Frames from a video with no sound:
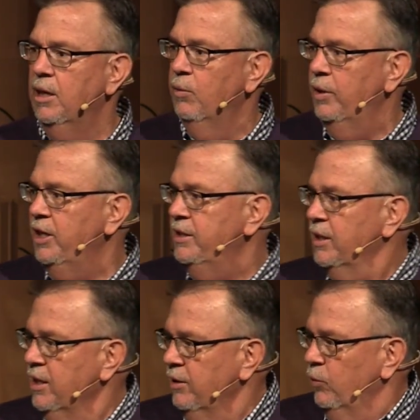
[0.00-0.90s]
When
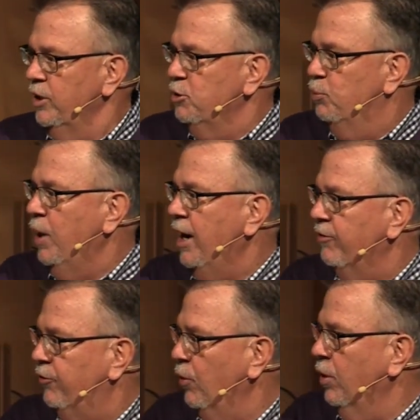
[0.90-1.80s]
he's brought
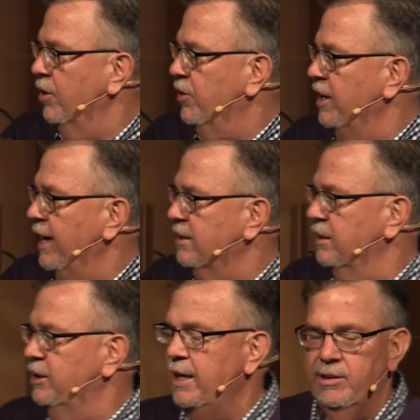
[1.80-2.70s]
forth and he has a
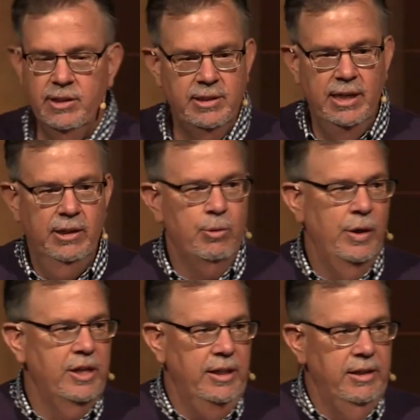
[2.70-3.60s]
chance to say, look,
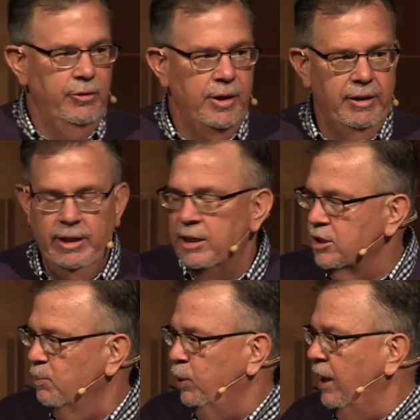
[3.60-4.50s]
here's a
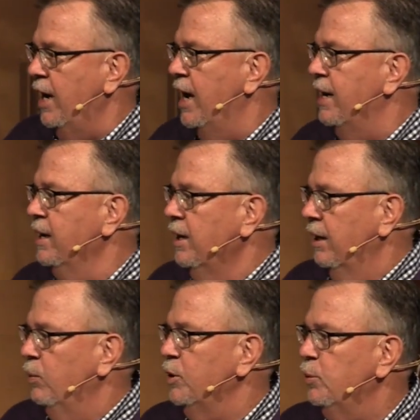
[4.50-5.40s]
plan
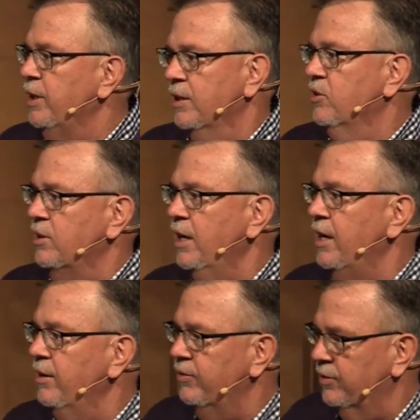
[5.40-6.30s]
in which we can
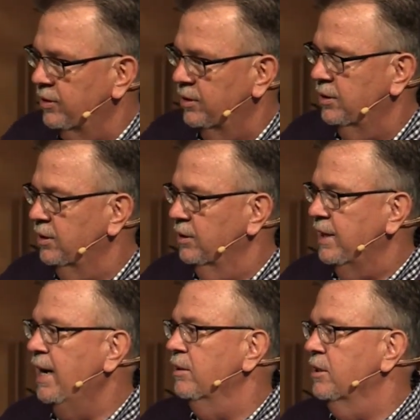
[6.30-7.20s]
save
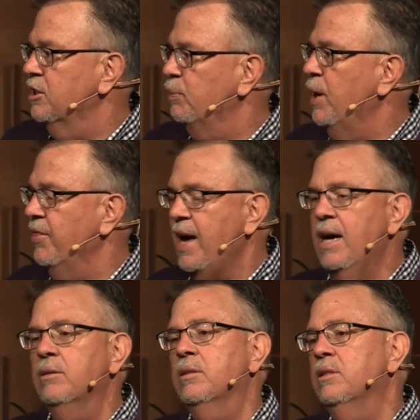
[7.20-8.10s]
thousands upon
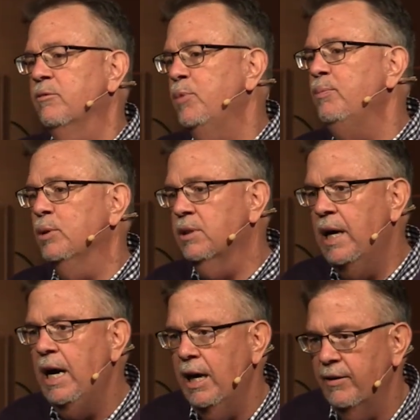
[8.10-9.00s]
thousands of people's
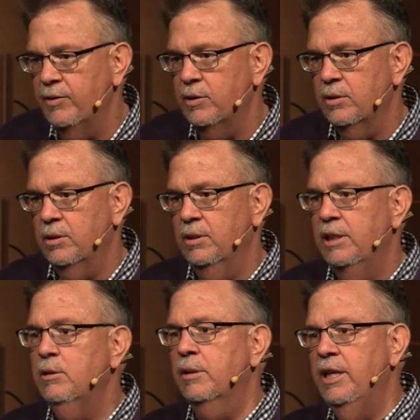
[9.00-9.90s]
lives.
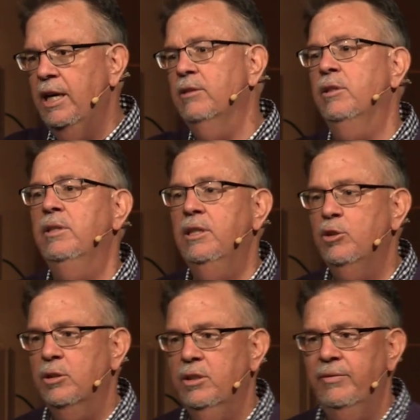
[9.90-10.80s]
He's looking out to the
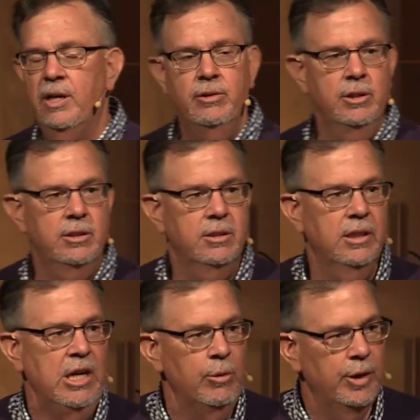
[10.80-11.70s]
interests of others.
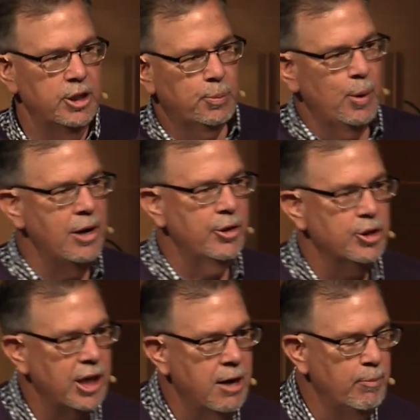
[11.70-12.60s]
When his brothers
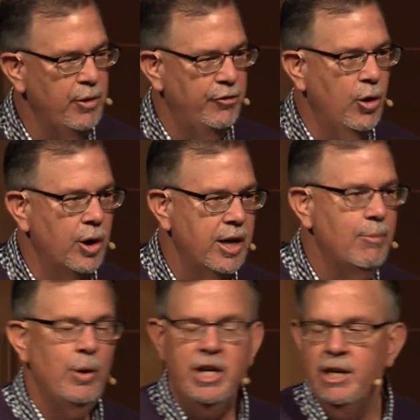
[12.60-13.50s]
come before him,
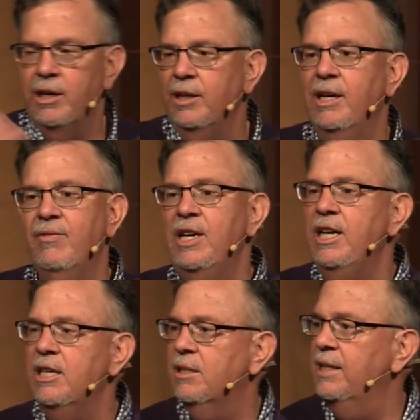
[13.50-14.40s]
when he could have
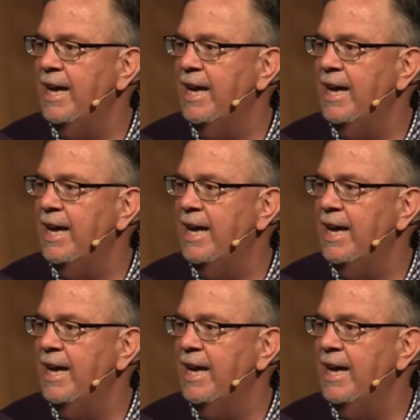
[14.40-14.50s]
easily